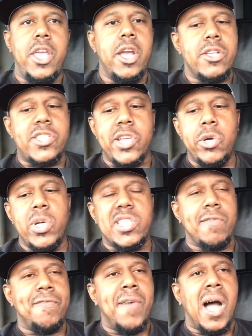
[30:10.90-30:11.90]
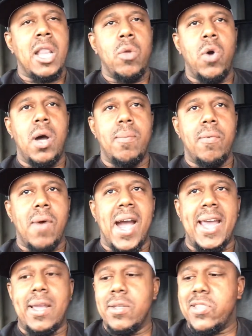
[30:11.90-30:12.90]
is a follow-up,
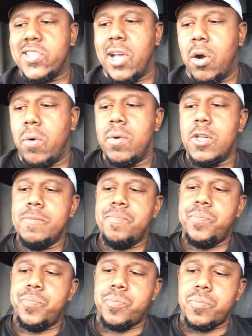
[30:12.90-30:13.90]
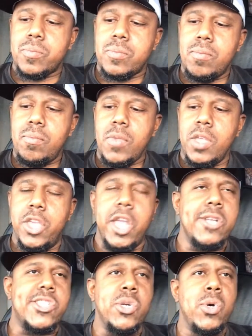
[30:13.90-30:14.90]
right? So
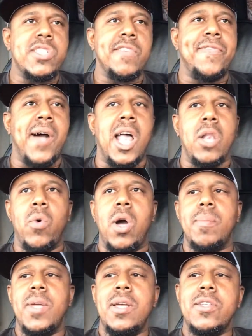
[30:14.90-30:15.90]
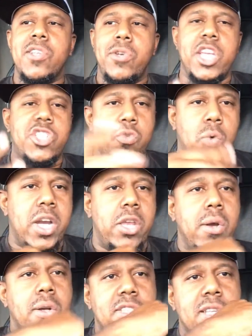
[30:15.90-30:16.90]
year 2 is a follow-up. So this is where you're
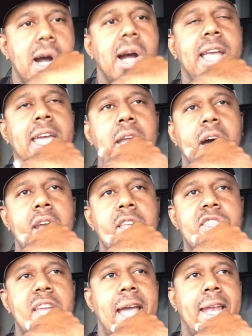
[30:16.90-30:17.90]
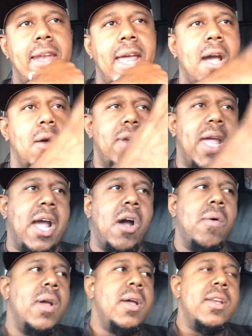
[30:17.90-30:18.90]
gonna start getting an understanding now. Now,
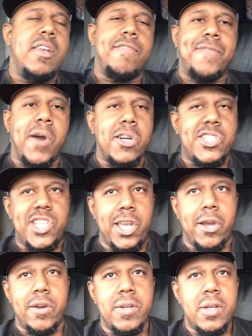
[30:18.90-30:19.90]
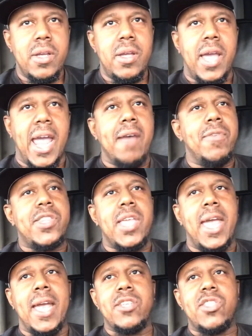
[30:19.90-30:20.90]
the first year,
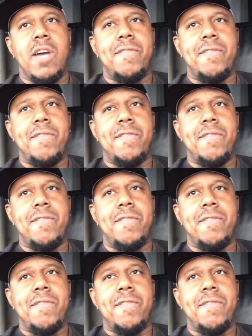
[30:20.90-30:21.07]
everything is a